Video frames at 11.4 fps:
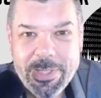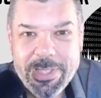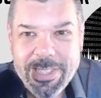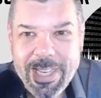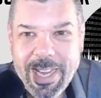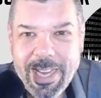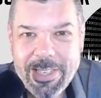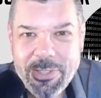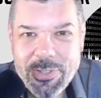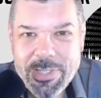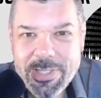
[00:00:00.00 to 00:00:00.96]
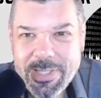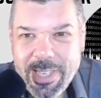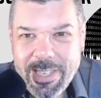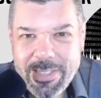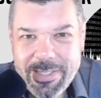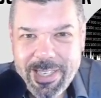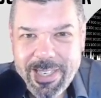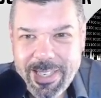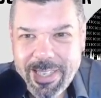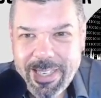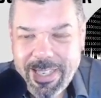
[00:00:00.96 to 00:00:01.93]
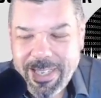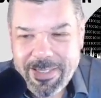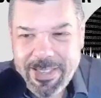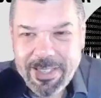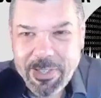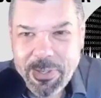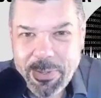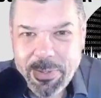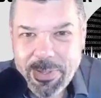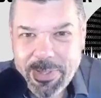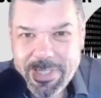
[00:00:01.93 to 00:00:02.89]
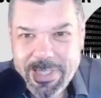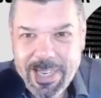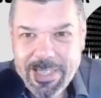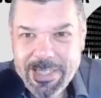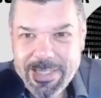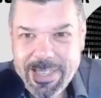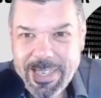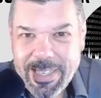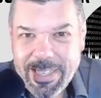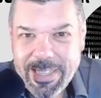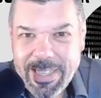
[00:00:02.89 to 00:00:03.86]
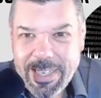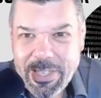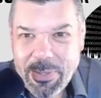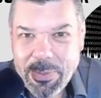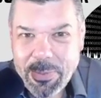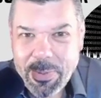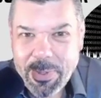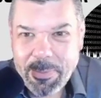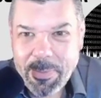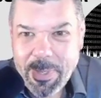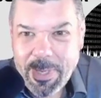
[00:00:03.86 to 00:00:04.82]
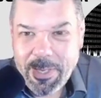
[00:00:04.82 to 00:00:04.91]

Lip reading: It's not just saying technical. It's not saying that you